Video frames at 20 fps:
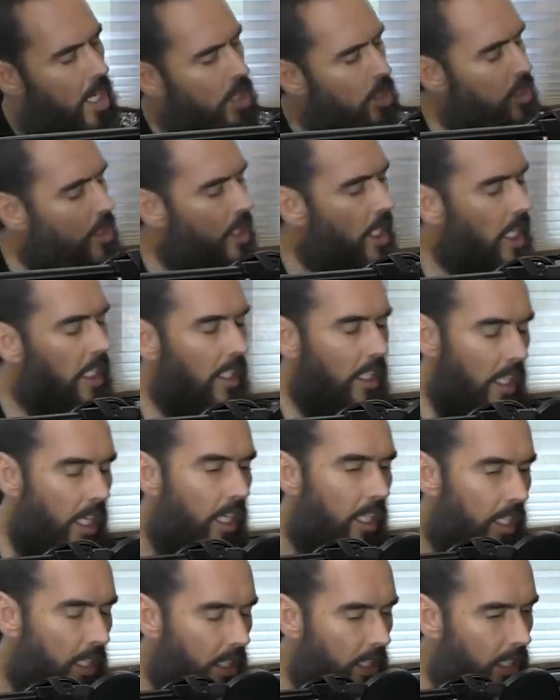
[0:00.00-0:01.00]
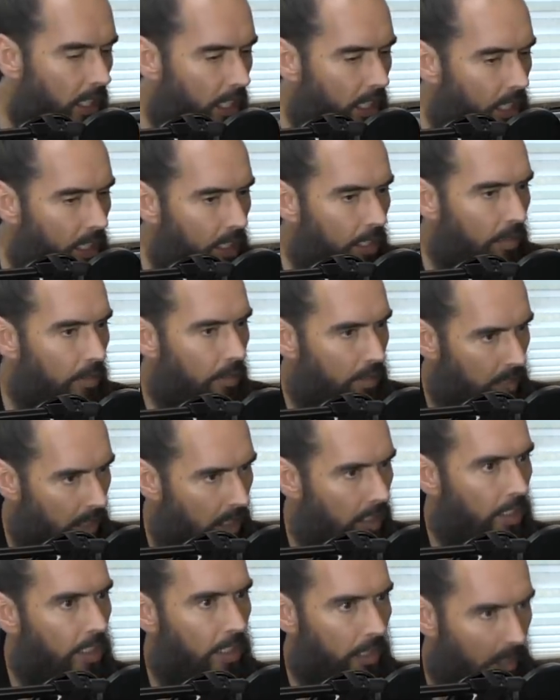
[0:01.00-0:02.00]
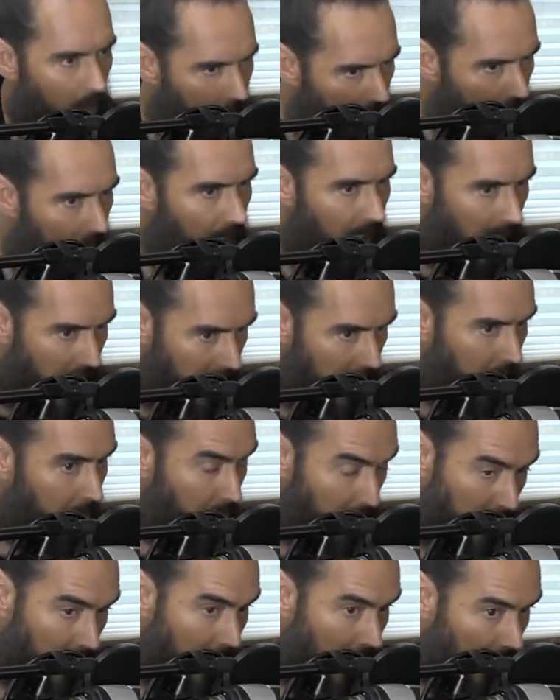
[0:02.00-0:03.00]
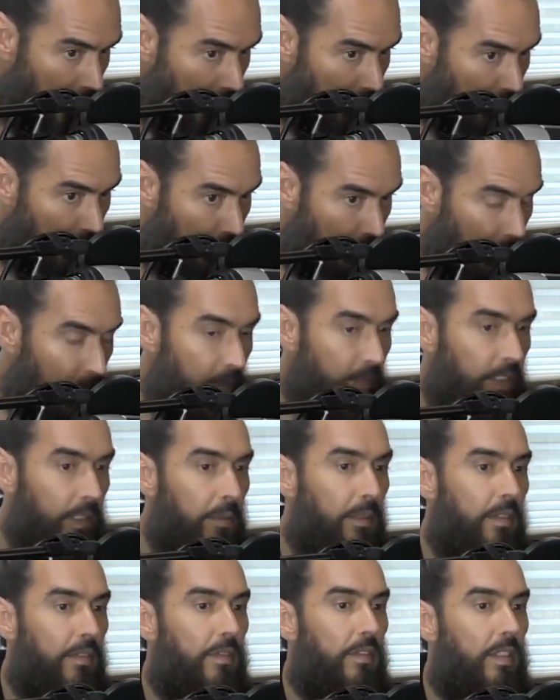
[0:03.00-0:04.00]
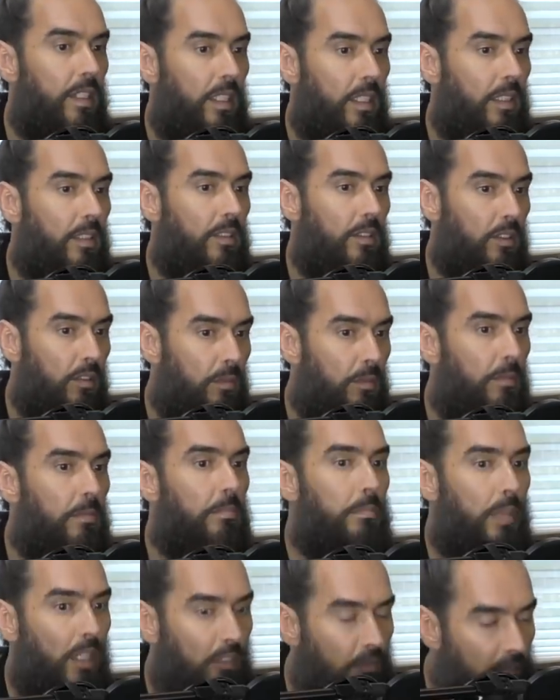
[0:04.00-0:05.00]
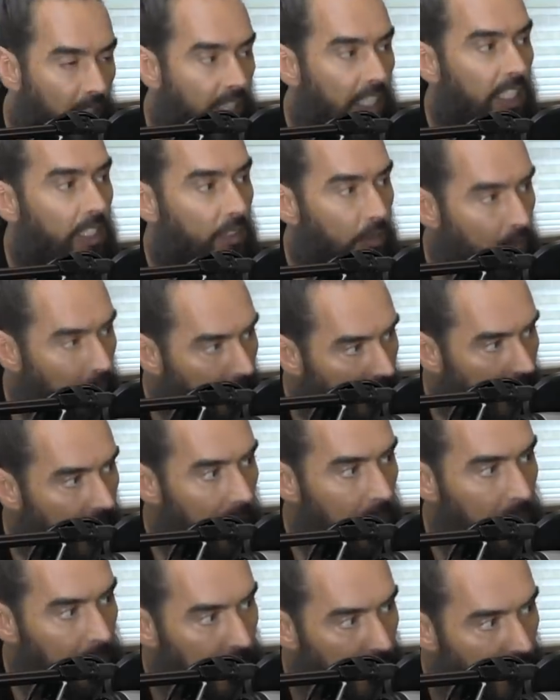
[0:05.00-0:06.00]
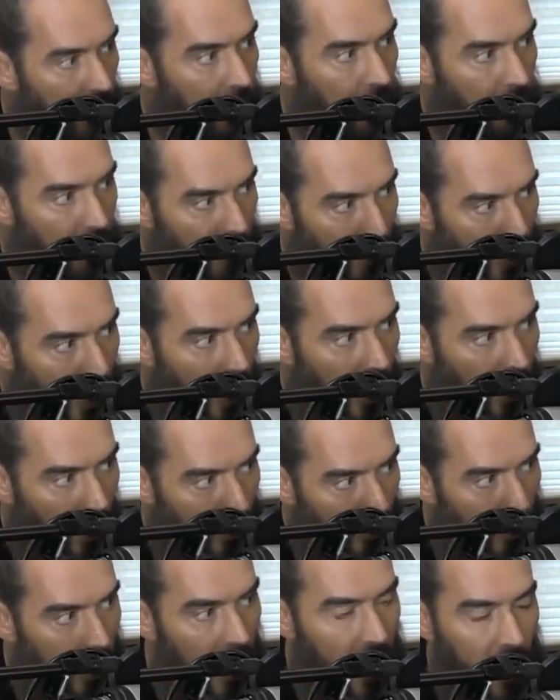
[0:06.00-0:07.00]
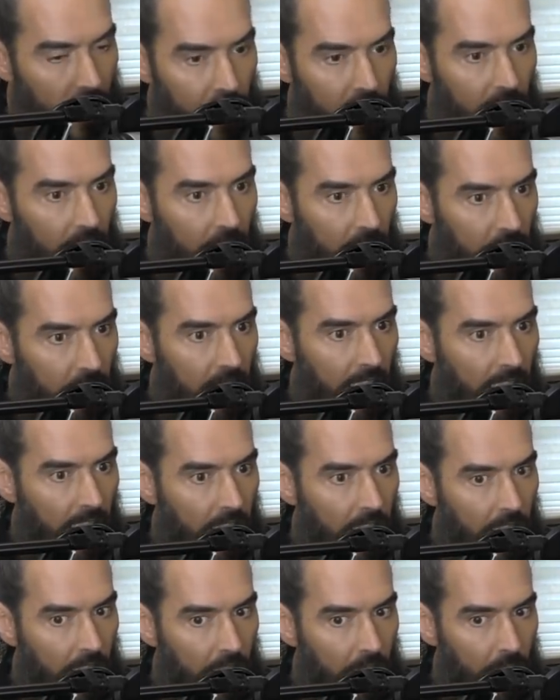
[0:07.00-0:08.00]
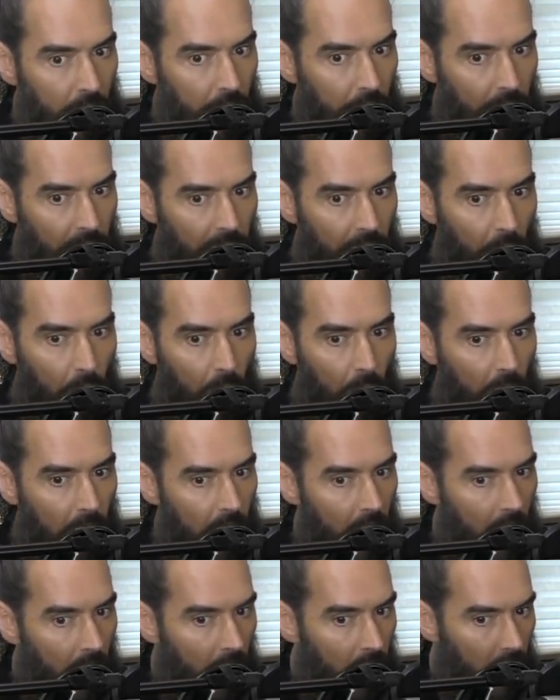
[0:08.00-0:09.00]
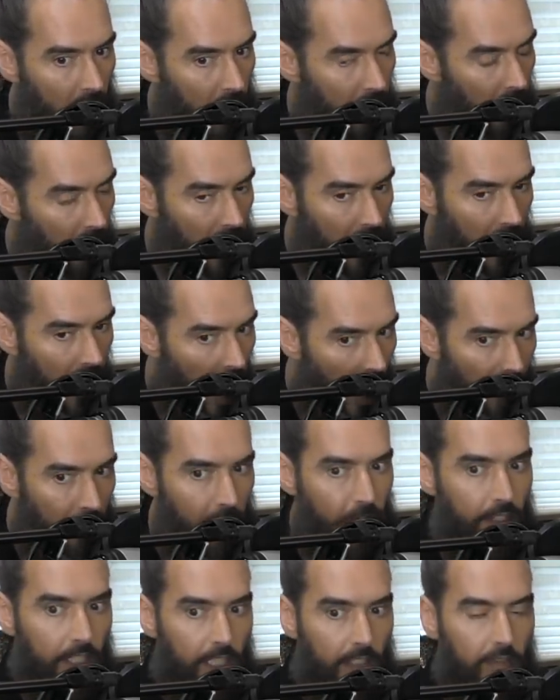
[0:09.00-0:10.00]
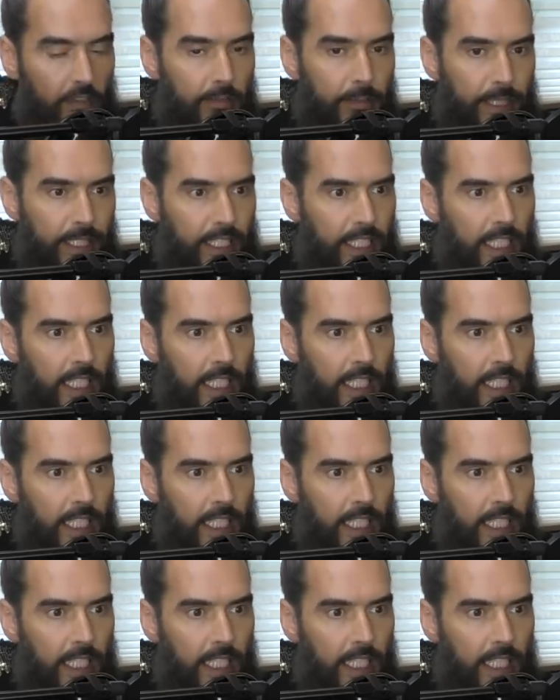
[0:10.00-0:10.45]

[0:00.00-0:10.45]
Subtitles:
You said, like, you touched on and, well, concluded beautifully with the sort of perennial themes throughout major religions, which is always very comforting for me to